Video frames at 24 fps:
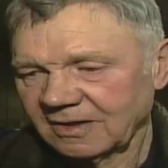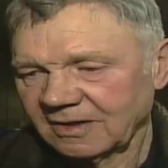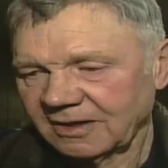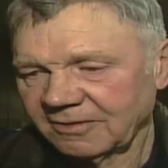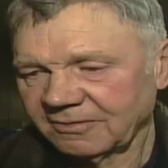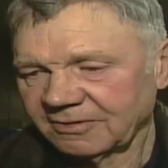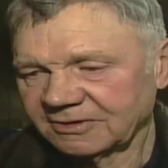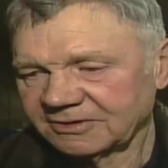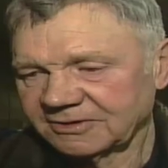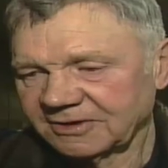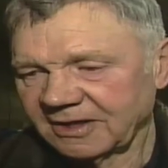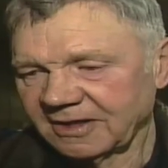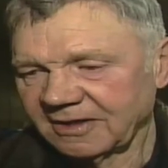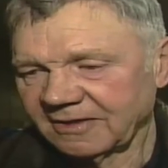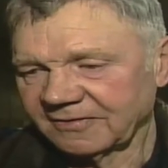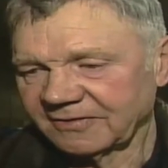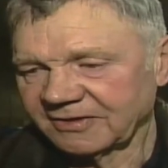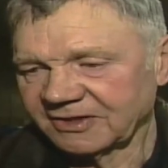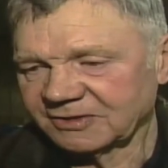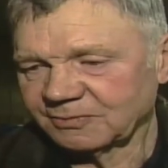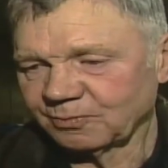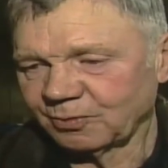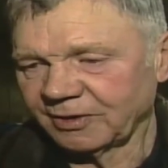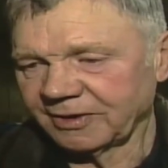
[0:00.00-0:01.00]
I would say at
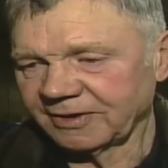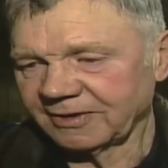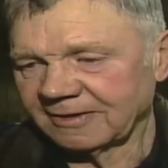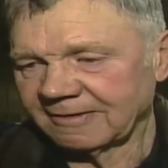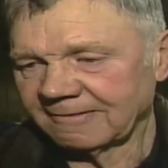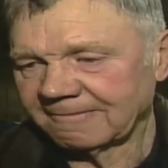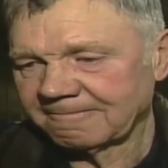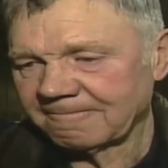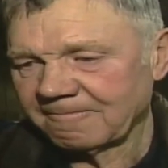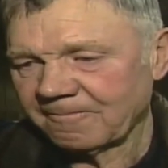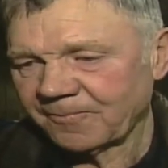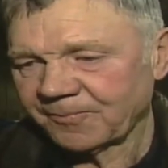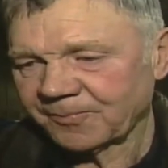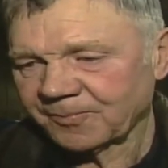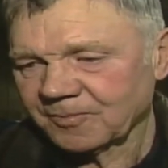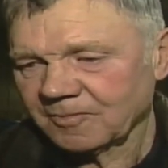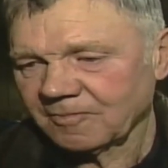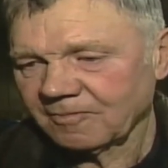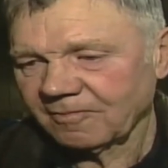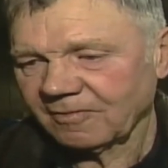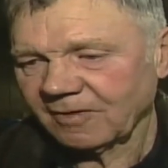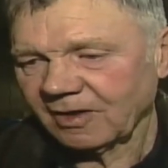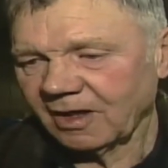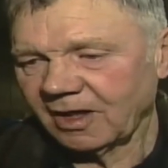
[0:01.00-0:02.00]
this point,
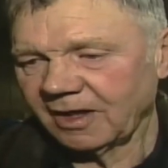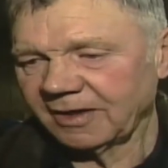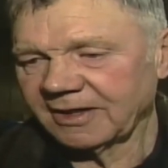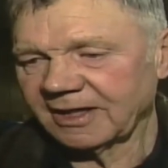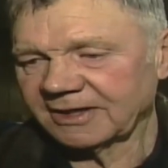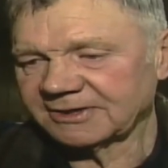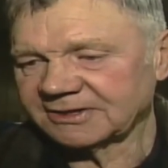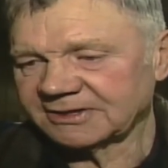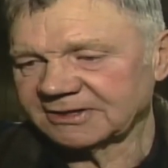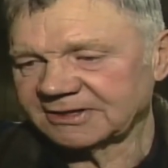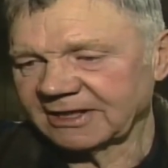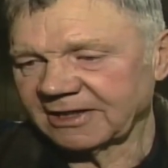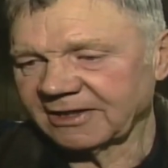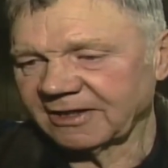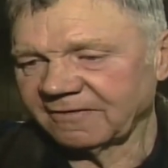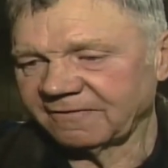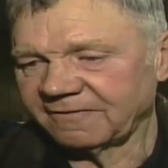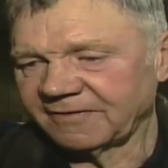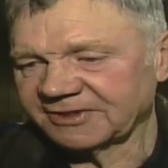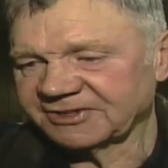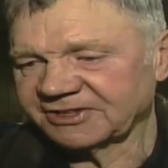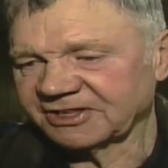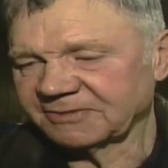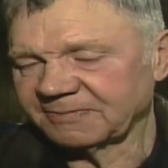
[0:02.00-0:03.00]
unnecessary,
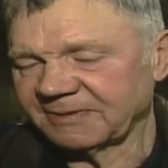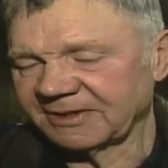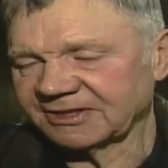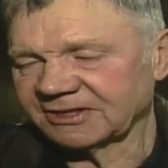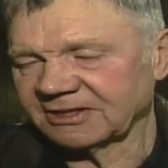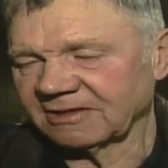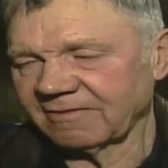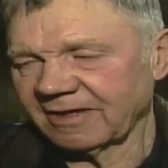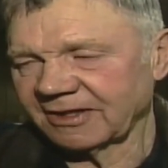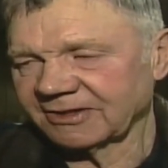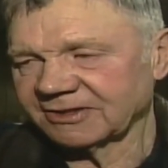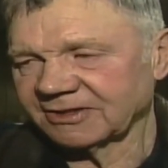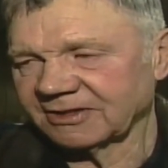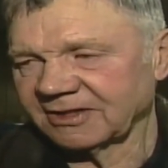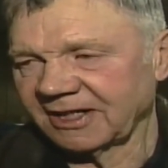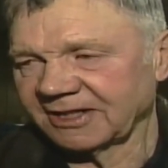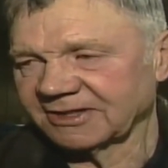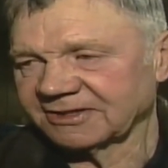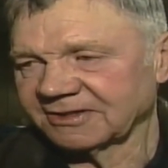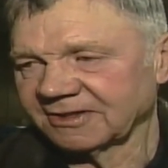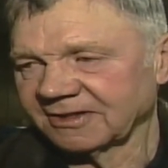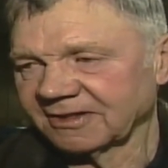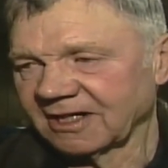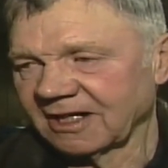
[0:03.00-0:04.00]
vicious pieces of
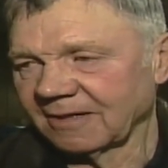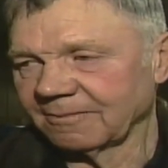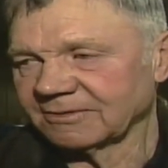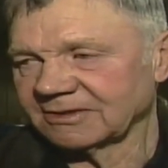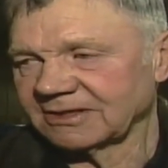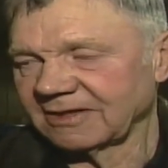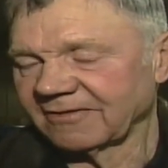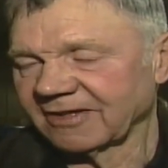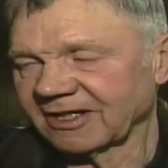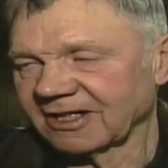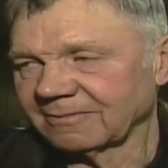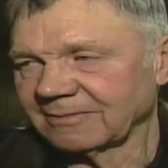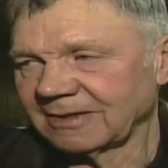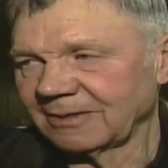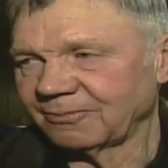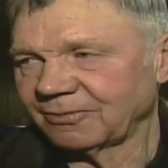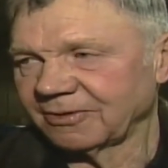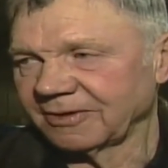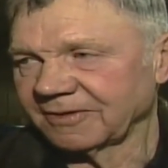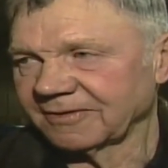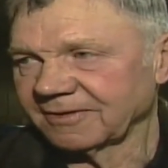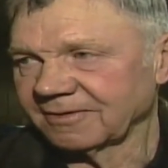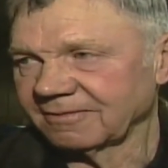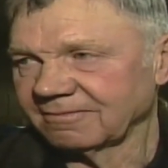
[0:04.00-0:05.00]
legislation the government's ever come up
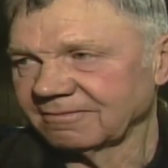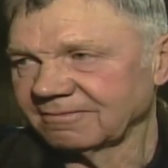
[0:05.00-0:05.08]
with.